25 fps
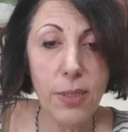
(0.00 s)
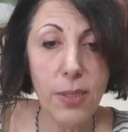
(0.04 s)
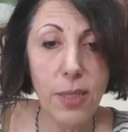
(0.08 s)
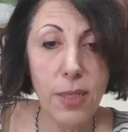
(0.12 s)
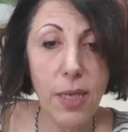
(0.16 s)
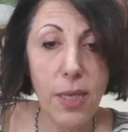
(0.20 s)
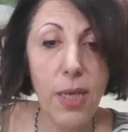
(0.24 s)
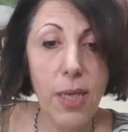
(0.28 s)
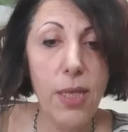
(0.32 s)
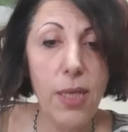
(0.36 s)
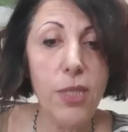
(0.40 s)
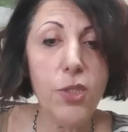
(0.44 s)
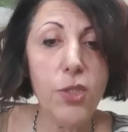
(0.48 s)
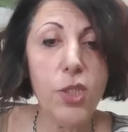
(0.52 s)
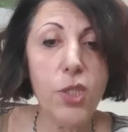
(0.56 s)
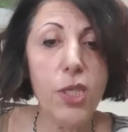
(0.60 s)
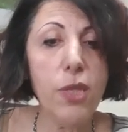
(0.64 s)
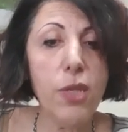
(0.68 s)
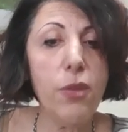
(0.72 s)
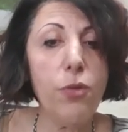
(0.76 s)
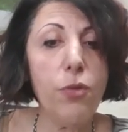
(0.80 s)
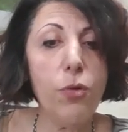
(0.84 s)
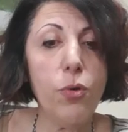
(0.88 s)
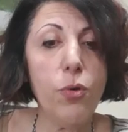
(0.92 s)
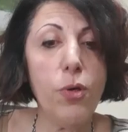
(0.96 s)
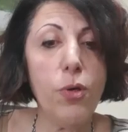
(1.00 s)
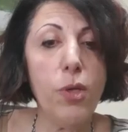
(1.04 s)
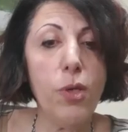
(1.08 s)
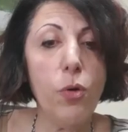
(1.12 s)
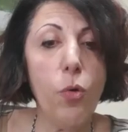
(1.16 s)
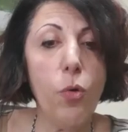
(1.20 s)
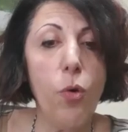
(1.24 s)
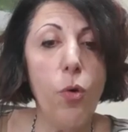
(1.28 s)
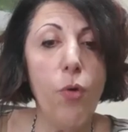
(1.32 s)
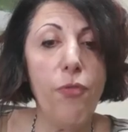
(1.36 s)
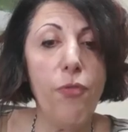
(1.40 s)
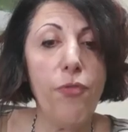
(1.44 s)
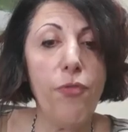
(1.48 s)
LG30
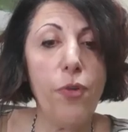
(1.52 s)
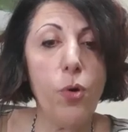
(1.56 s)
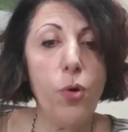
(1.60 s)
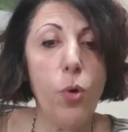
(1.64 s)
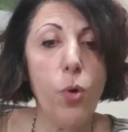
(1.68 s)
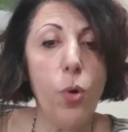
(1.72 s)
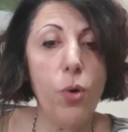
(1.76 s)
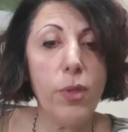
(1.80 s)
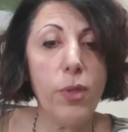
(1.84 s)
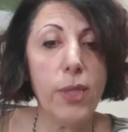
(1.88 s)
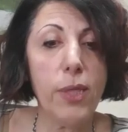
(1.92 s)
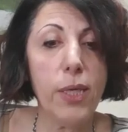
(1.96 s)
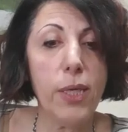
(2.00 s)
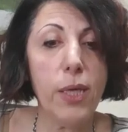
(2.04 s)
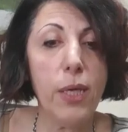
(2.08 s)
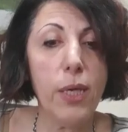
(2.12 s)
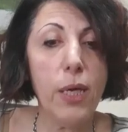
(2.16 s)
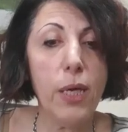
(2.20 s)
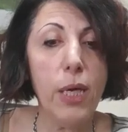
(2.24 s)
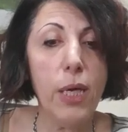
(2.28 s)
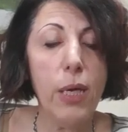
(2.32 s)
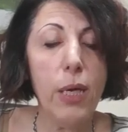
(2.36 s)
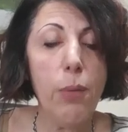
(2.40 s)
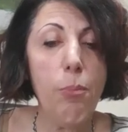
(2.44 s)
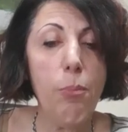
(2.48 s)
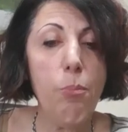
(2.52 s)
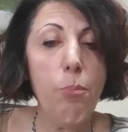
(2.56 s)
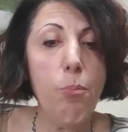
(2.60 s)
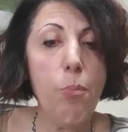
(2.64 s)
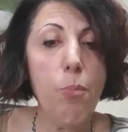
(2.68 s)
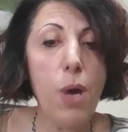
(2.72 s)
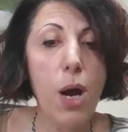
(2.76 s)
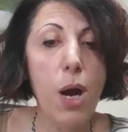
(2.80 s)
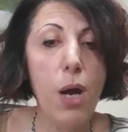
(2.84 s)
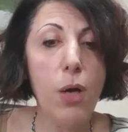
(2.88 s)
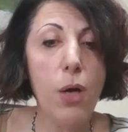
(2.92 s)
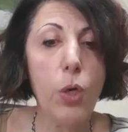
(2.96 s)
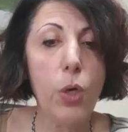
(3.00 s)
offer only.
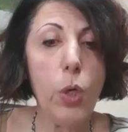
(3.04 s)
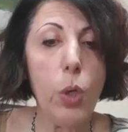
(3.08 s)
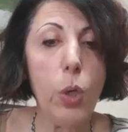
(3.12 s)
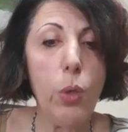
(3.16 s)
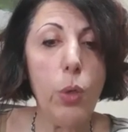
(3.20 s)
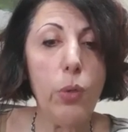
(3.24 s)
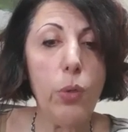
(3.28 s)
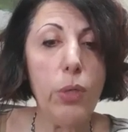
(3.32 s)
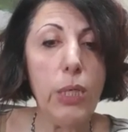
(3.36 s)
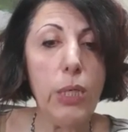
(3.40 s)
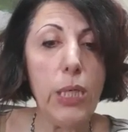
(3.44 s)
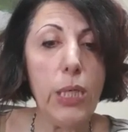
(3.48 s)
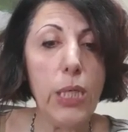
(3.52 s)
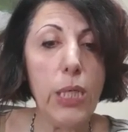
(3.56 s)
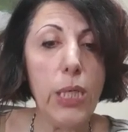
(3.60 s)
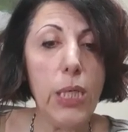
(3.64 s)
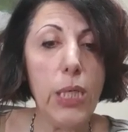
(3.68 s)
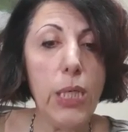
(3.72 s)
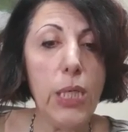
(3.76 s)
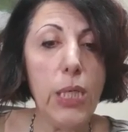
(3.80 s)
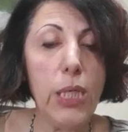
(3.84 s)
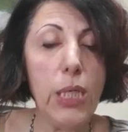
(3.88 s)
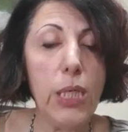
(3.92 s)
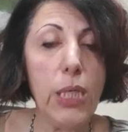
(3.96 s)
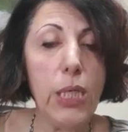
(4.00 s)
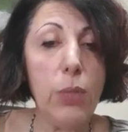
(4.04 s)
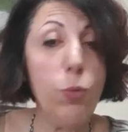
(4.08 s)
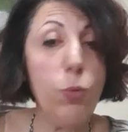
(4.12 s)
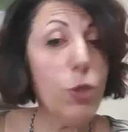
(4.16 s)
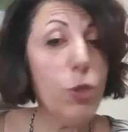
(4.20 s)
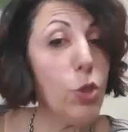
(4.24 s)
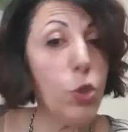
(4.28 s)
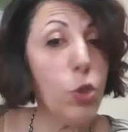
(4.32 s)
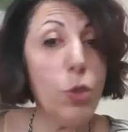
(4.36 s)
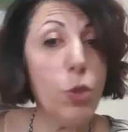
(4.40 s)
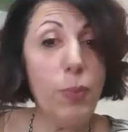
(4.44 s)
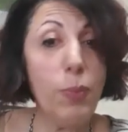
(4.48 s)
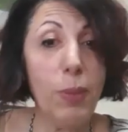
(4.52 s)
Marco,
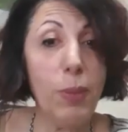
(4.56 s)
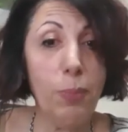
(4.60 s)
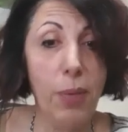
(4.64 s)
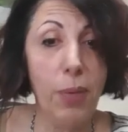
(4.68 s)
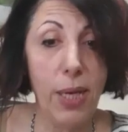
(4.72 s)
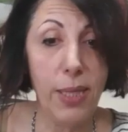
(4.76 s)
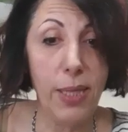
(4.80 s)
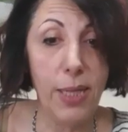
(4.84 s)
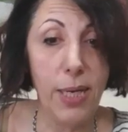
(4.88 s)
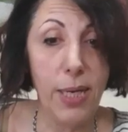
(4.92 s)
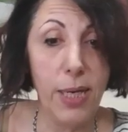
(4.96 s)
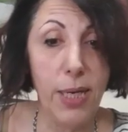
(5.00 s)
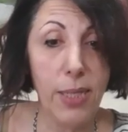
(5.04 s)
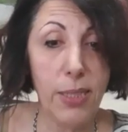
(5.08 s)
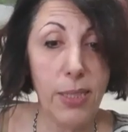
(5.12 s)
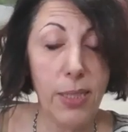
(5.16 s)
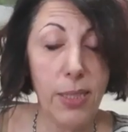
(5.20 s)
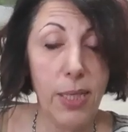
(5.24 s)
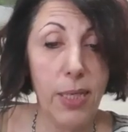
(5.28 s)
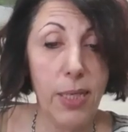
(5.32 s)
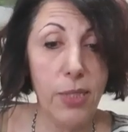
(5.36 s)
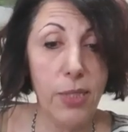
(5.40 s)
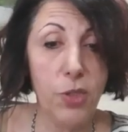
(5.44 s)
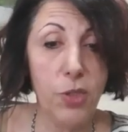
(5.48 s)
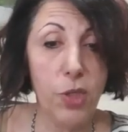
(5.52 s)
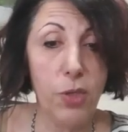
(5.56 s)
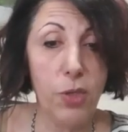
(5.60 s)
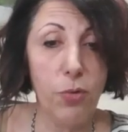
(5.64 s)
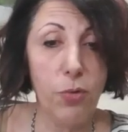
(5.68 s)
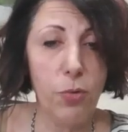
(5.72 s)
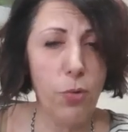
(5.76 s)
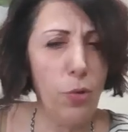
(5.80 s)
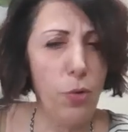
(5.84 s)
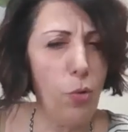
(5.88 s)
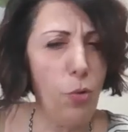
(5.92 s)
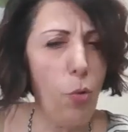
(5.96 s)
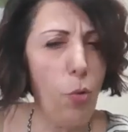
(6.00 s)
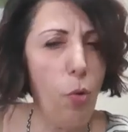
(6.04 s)
what do you mean by that?
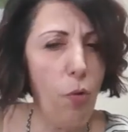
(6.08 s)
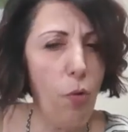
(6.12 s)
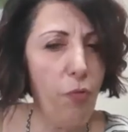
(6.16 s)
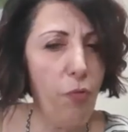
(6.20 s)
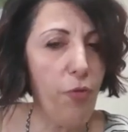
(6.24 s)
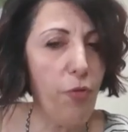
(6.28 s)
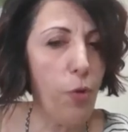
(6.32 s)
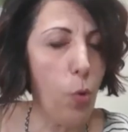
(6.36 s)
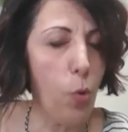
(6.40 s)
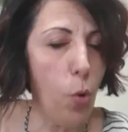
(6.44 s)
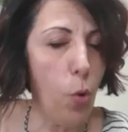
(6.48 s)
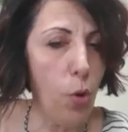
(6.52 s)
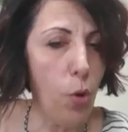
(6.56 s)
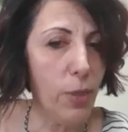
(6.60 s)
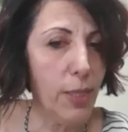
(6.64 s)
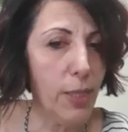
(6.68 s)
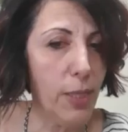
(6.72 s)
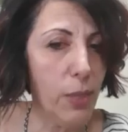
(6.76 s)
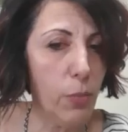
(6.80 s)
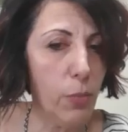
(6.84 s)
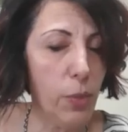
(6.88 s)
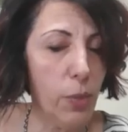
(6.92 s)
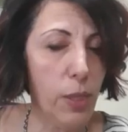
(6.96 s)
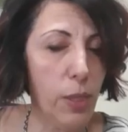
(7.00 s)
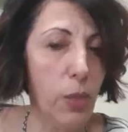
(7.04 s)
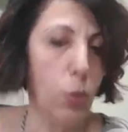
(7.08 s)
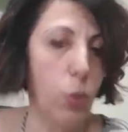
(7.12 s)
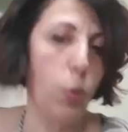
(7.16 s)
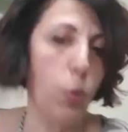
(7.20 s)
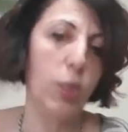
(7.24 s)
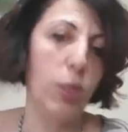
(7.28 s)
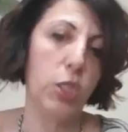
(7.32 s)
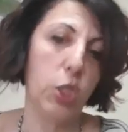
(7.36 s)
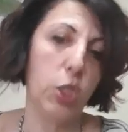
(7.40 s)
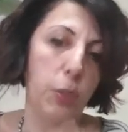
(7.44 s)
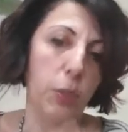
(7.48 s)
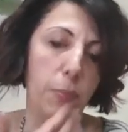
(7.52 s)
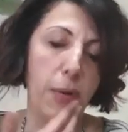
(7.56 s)
LG30 offer only with a
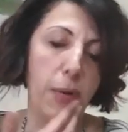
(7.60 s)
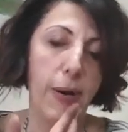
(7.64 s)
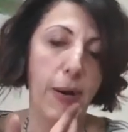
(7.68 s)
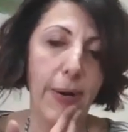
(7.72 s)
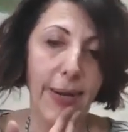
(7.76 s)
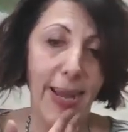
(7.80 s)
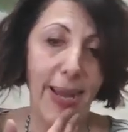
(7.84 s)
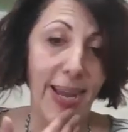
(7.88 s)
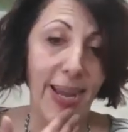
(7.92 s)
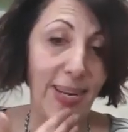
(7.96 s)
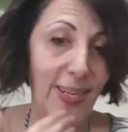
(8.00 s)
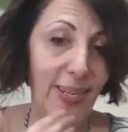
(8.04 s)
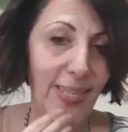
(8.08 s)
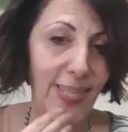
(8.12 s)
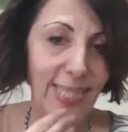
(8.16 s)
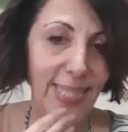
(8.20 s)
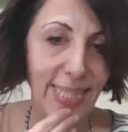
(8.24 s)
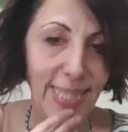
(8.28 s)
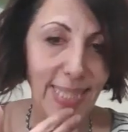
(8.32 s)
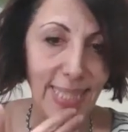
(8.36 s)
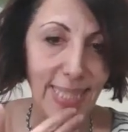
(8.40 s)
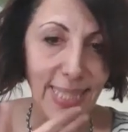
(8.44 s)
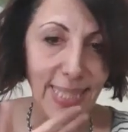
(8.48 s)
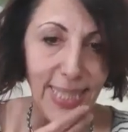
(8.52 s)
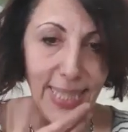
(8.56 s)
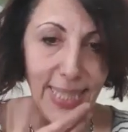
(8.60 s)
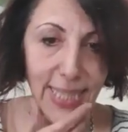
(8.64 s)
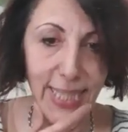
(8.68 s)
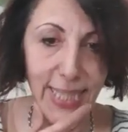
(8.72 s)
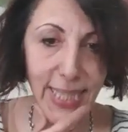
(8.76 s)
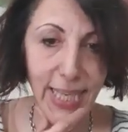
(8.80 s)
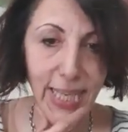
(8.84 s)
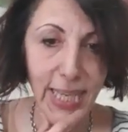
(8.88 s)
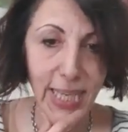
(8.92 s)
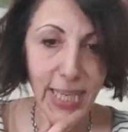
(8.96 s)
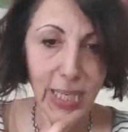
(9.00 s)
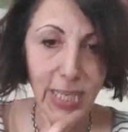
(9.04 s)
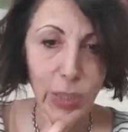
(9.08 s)
question mark. I don't understand it.
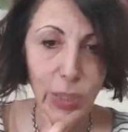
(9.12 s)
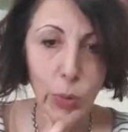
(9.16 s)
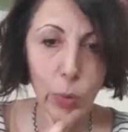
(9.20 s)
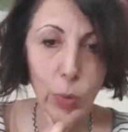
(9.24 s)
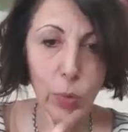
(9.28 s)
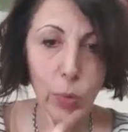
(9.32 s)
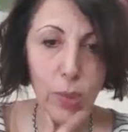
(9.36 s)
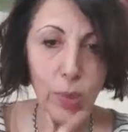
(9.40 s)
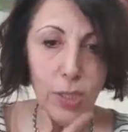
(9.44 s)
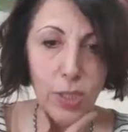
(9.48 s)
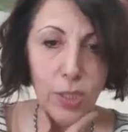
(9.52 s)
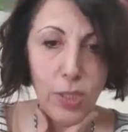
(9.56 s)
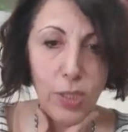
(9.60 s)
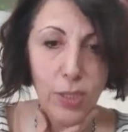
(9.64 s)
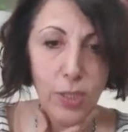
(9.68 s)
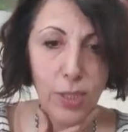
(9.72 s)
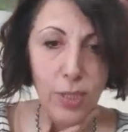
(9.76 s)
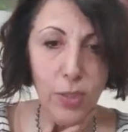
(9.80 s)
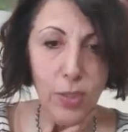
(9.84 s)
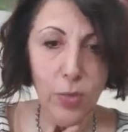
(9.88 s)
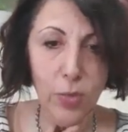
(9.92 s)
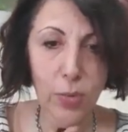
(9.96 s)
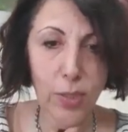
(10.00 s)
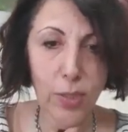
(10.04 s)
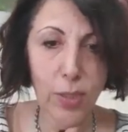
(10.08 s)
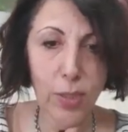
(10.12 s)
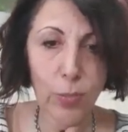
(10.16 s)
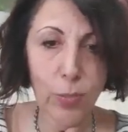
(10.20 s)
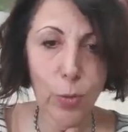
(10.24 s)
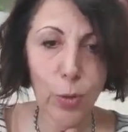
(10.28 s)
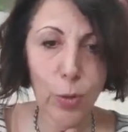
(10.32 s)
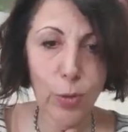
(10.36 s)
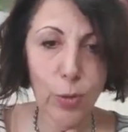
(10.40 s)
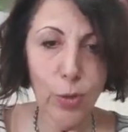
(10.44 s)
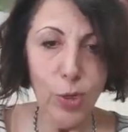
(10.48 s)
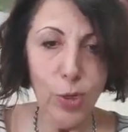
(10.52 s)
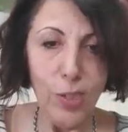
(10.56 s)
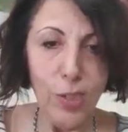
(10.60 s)
New Legend X-ray
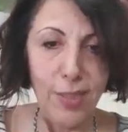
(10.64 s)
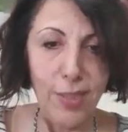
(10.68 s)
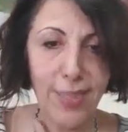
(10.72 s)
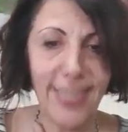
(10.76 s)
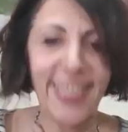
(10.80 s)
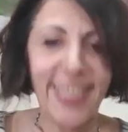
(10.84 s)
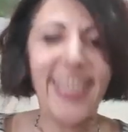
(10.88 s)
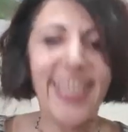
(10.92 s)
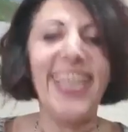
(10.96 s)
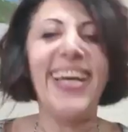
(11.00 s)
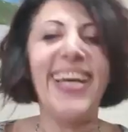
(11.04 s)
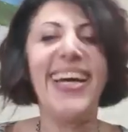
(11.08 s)
mode. Just kidding.